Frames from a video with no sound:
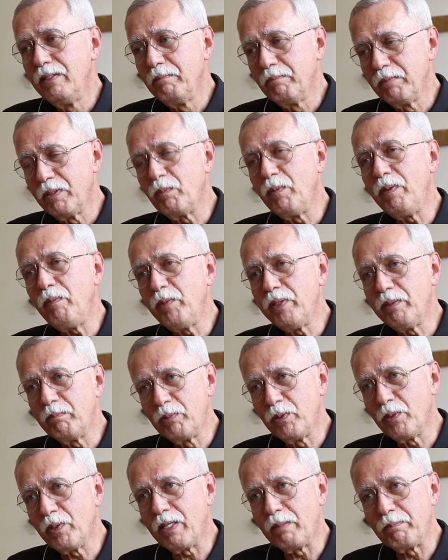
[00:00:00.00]
But when we were
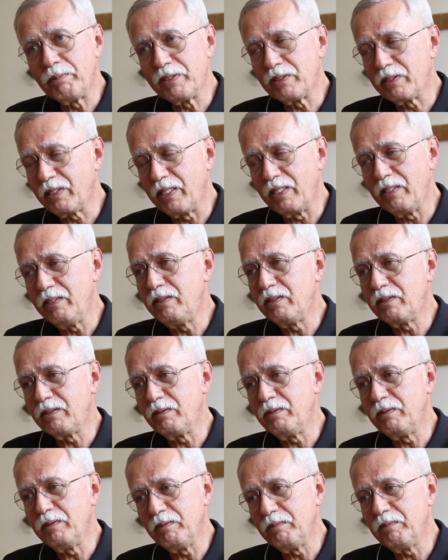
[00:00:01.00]
brought up as
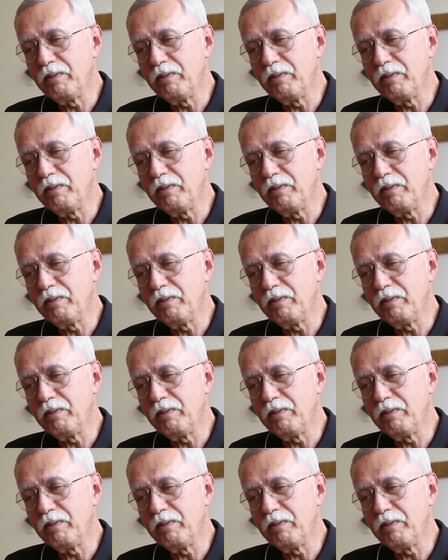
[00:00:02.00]
kids,